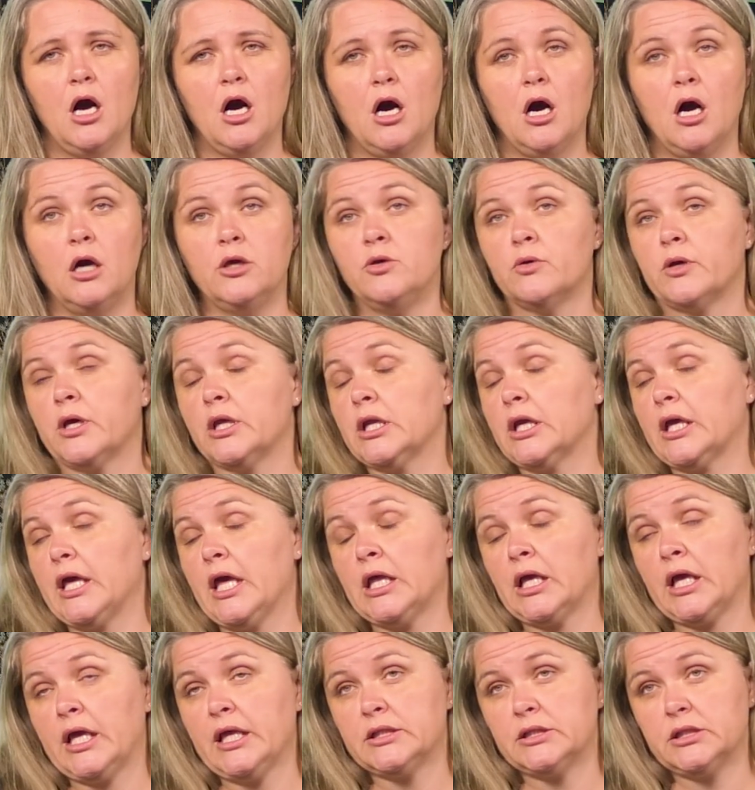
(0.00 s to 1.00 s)
You can
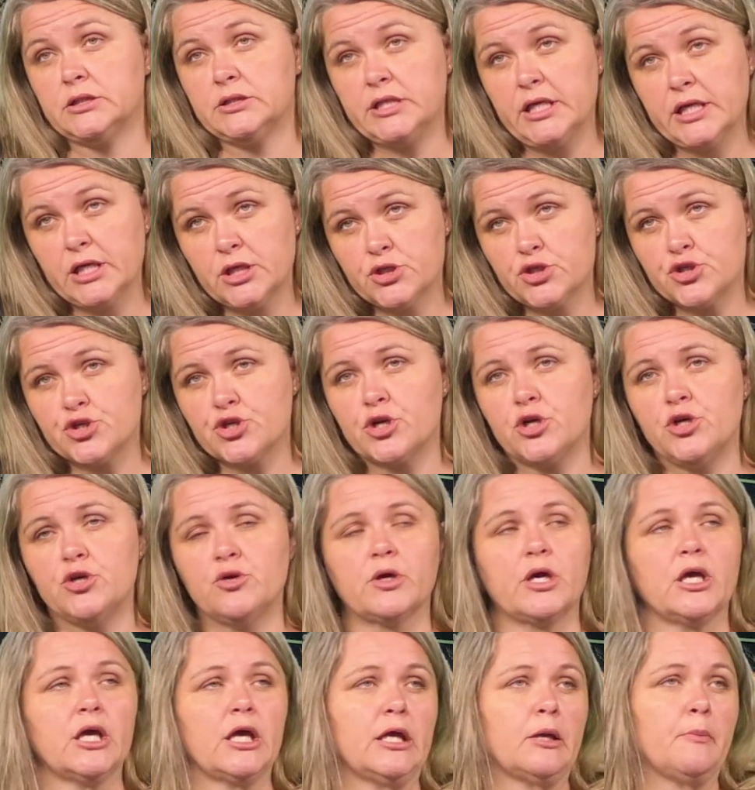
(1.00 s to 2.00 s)
again get the tincture, you
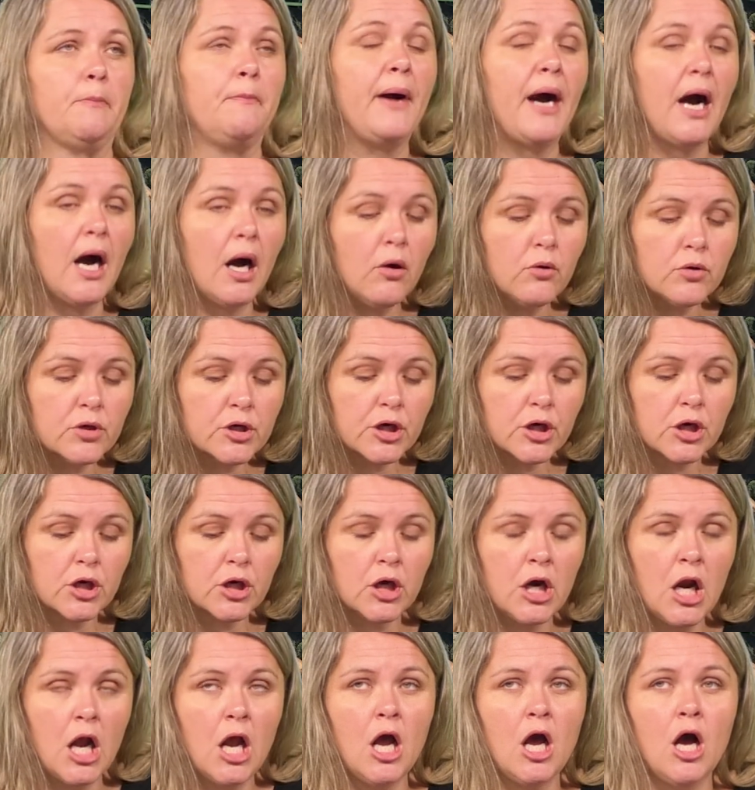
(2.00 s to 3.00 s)
can get a powder,
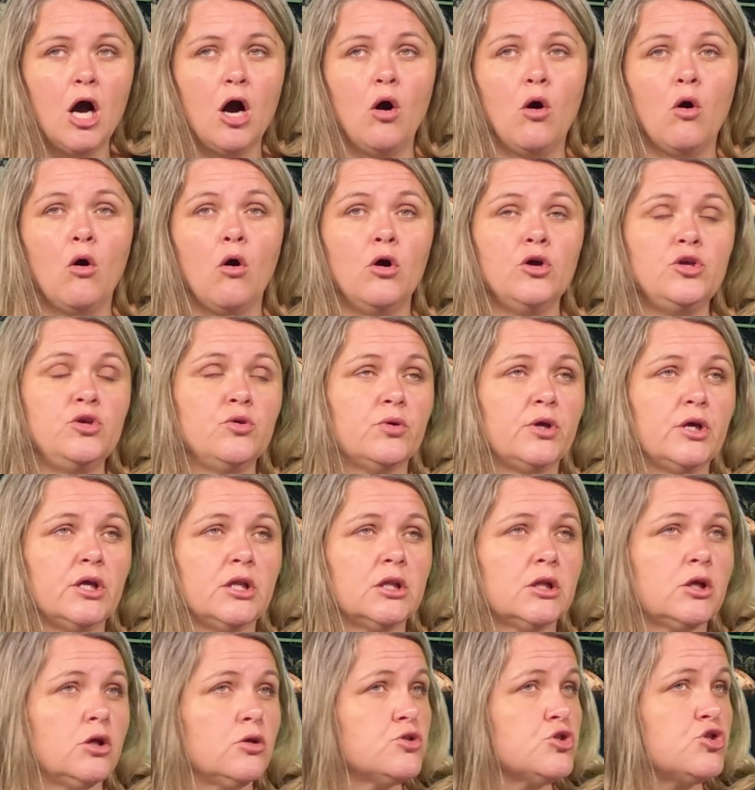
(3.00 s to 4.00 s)
or you
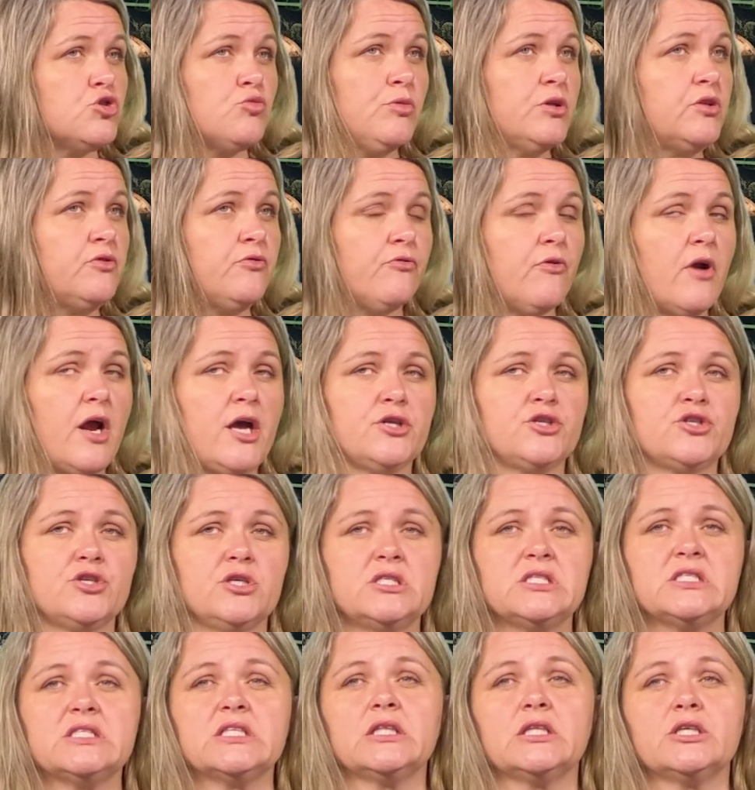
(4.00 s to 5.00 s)
can consume it fresh.
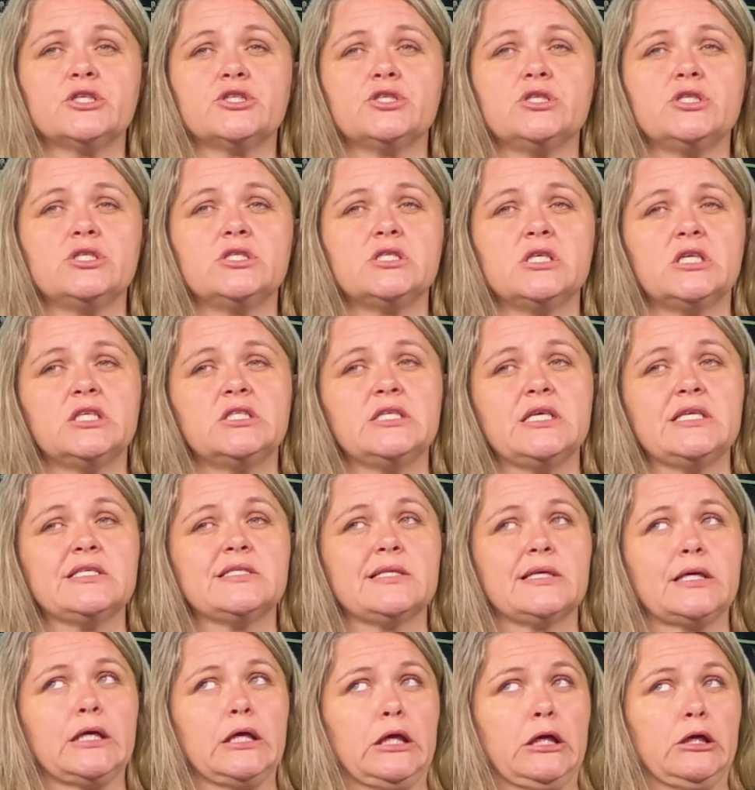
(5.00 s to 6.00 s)
It's delicious. It tastes
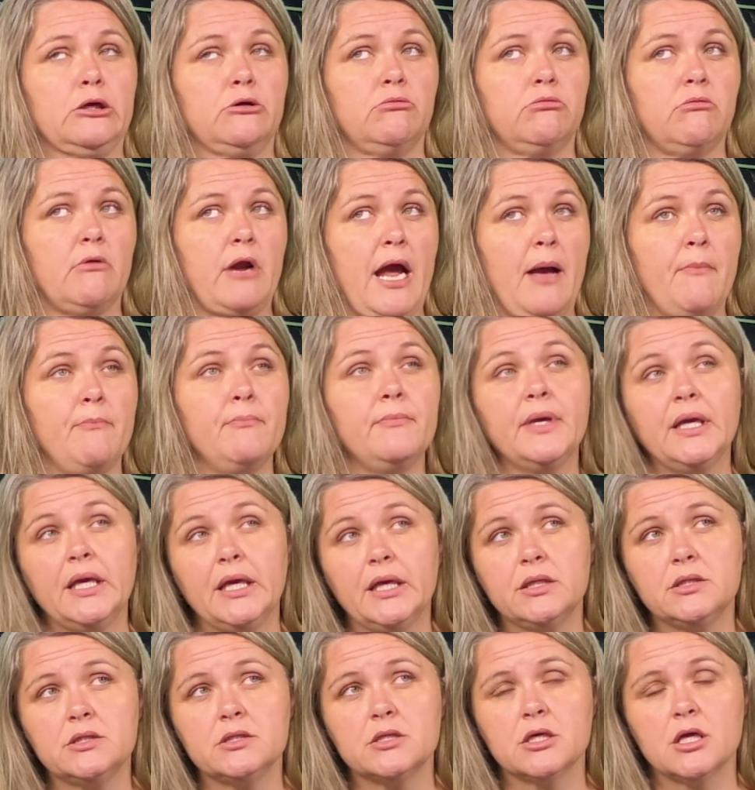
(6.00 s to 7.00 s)
like a crab
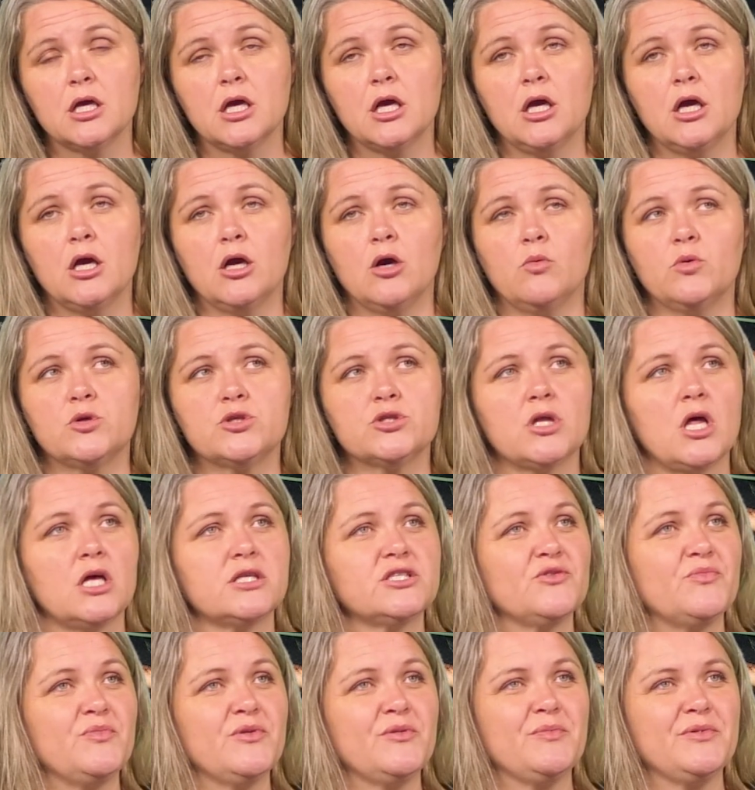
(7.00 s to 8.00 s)
meat, which
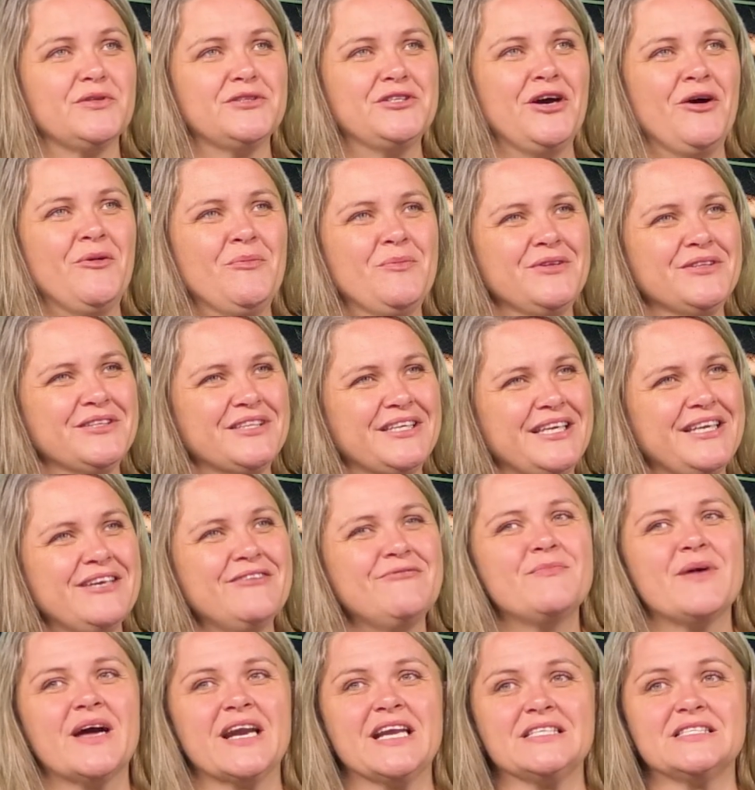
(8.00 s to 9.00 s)
lots of people don't
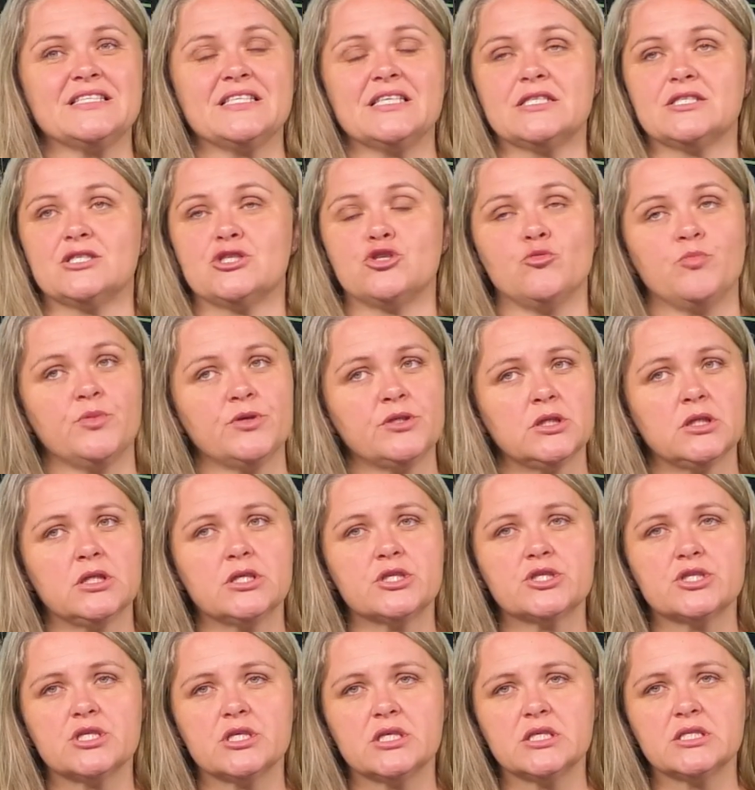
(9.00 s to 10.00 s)
believe, but it's super
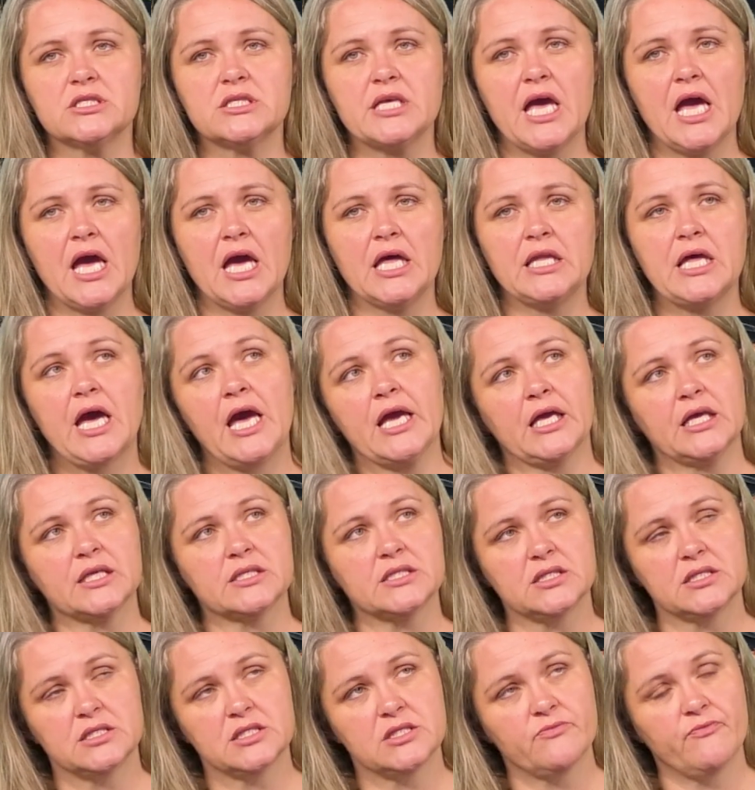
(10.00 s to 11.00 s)
delicious, and I guess
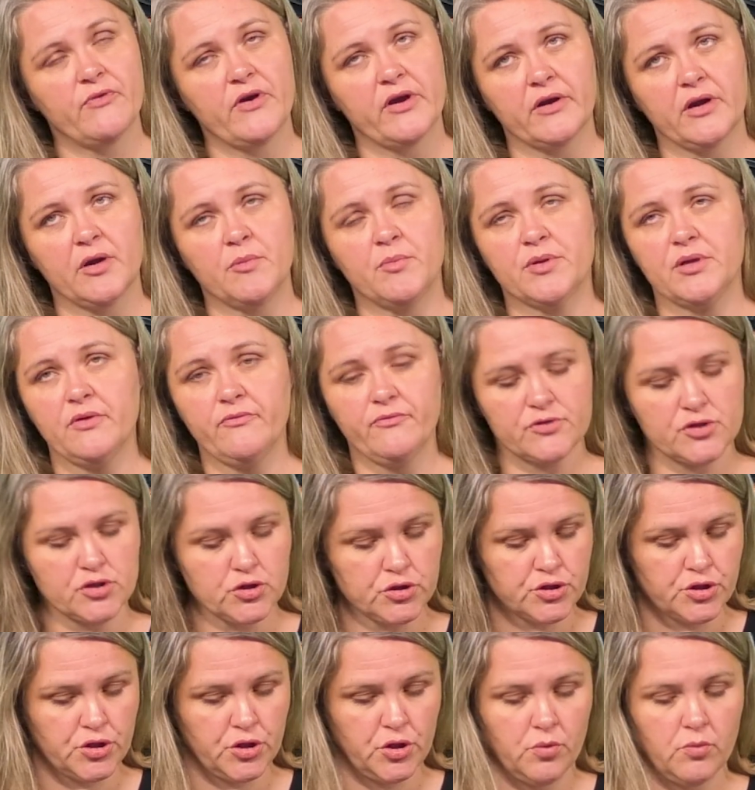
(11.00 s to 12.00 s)
it's very beneficial
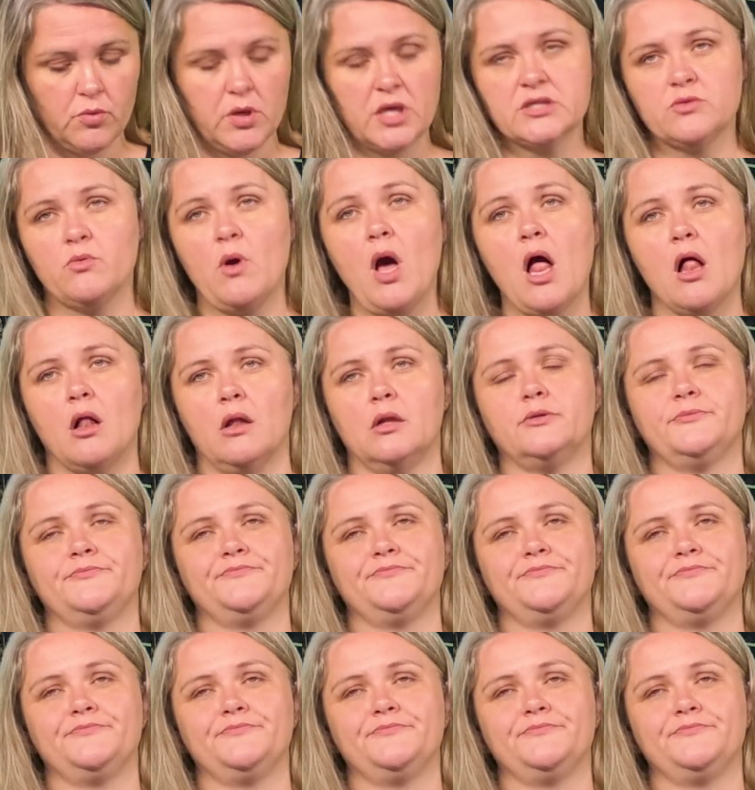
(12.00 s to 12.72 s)
to you as well.